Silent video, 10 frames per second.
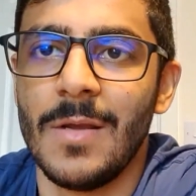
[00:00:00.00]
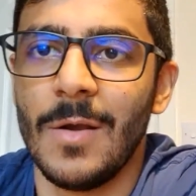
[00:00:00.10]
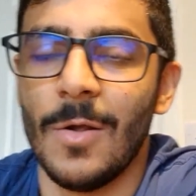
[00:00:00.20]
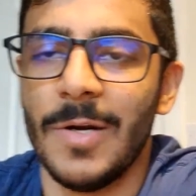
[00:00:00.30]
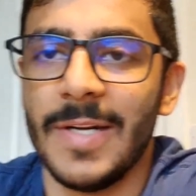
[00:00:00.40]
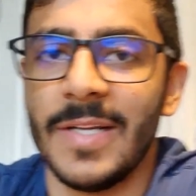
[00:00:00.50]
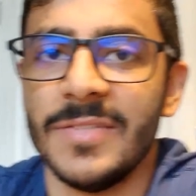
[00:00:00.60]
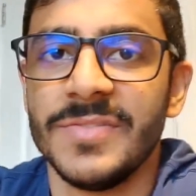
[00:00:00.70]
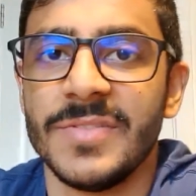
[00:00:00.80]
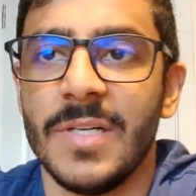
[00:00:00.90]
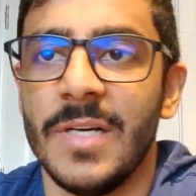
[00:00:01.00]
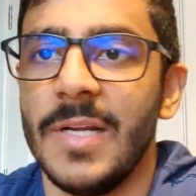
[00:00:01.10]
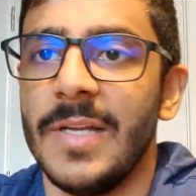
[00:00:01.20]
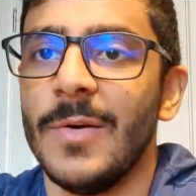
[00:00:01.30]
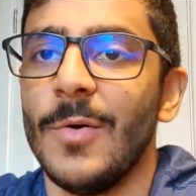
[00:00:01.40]
All right, guys,
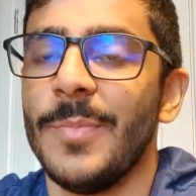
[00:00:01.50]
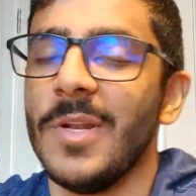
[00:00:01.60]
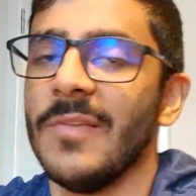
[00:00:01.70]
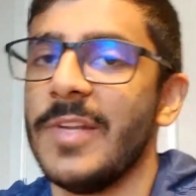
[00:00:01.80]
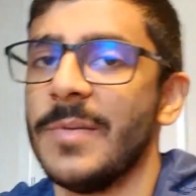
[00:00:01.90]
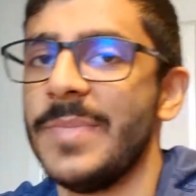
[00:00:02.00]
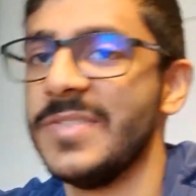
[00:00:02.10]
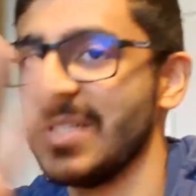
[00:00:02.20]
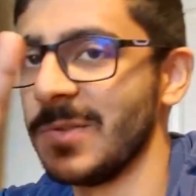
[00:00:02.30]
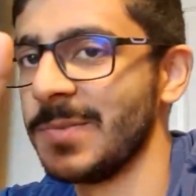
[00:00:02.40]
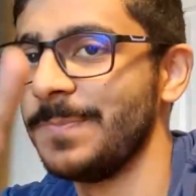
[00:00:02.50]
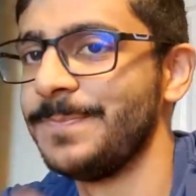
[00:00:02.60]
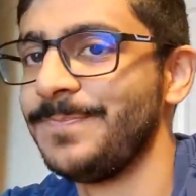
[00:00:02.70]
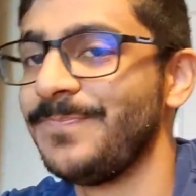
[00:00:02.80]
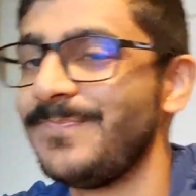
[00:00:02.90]
I hope you loved it. Peace out.
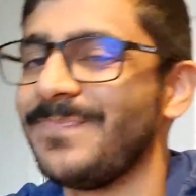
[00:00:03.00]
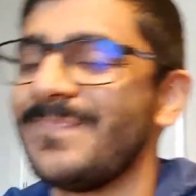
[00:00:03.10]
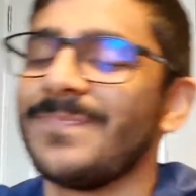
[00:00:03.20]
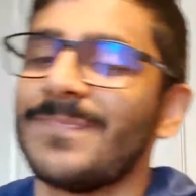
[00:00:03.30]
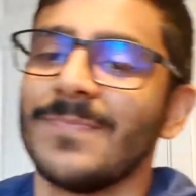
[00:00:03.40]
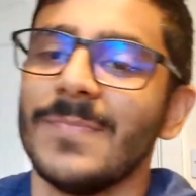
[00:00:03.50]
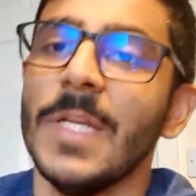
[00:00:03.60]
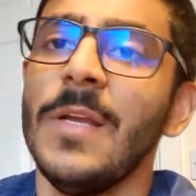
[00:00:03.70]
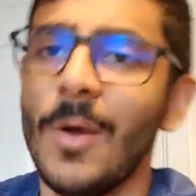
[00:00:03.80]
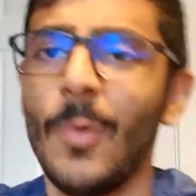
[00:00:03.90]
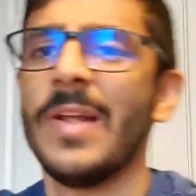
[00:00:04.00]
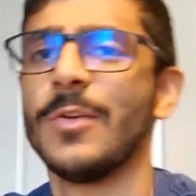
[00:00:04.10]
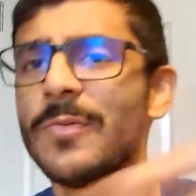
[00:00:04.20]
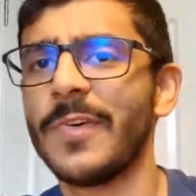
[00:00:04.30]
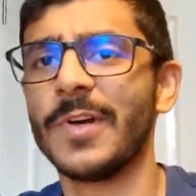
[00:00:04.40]
Oh, and
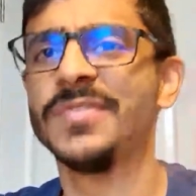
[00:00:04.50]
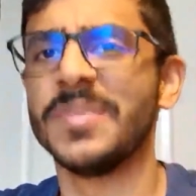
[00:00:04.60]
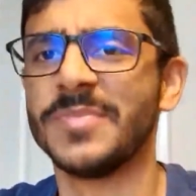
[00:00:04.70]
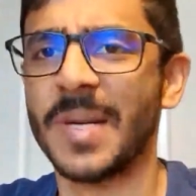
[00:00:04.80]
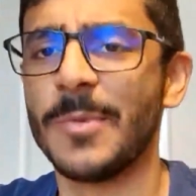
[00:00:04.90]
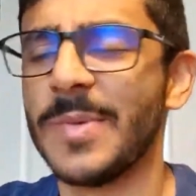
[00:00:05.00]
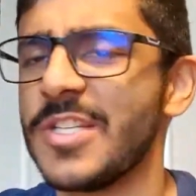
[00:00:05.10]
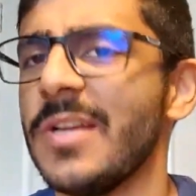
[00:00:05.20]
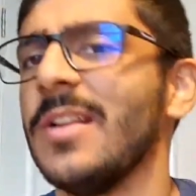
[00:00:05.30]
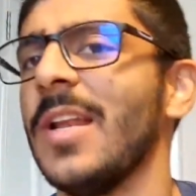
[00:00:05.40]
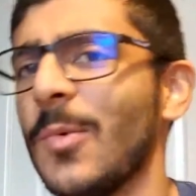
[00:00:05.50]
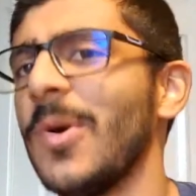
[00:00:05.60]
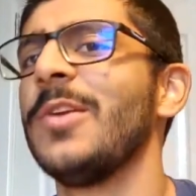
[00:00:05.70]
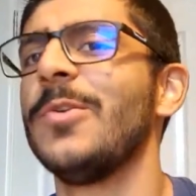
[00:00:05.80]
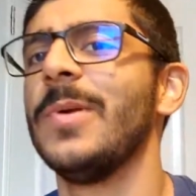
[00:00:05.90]
don't forget to subscribe to my channel. Like, what are
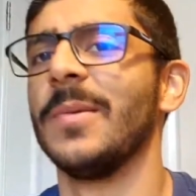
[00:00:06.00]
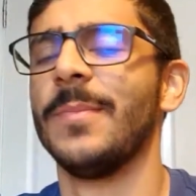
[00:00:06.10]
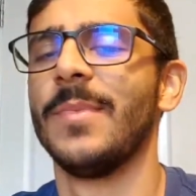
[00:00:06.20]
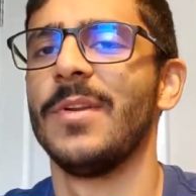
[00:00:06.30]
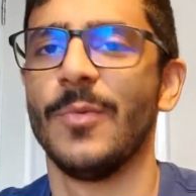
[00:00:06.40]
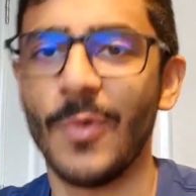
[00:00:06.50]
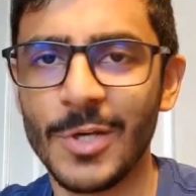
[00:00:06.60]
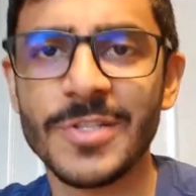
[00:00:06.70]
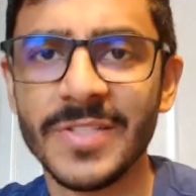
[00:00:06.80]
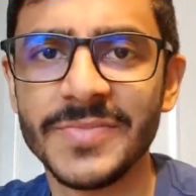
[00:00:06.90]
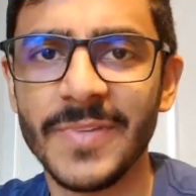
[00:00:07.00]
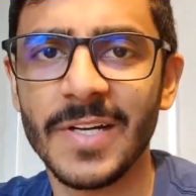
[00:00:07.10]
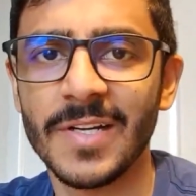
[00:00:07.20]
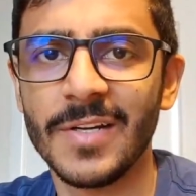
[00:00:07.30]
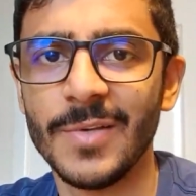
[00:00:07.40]
you doing? You watched this
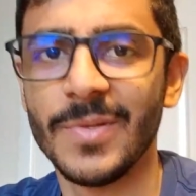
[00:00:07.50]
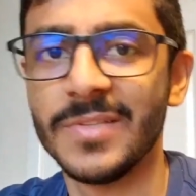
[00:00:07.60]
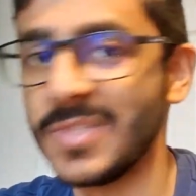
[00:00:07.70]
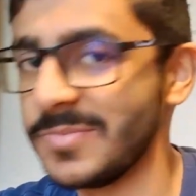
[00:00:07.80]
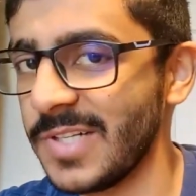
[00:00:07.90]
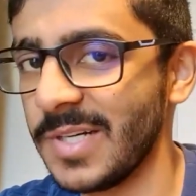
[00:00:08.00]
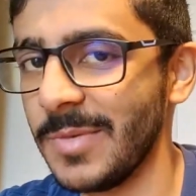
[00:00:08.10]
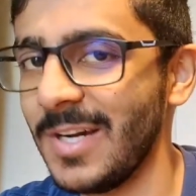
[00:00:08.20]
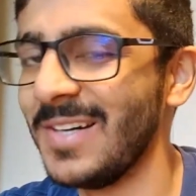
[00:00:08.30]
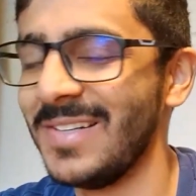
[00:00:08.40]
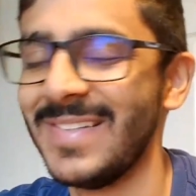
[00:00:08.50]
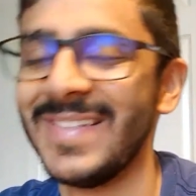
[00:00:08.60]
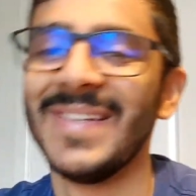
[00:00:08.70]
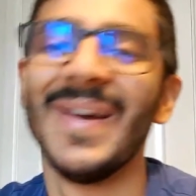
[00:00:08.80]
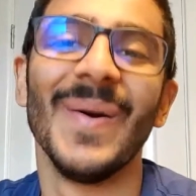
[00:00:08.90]
far and you didn't subscribe. Huh?
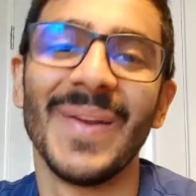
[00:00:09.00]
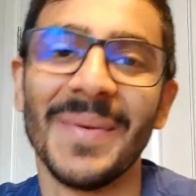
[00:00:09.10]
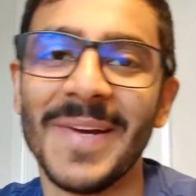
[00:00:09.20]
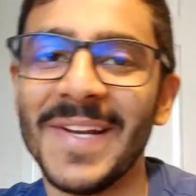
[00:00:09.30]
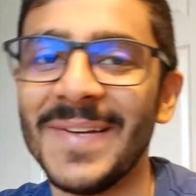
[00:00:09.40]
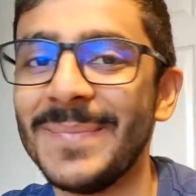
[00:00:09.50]
Okay, bye.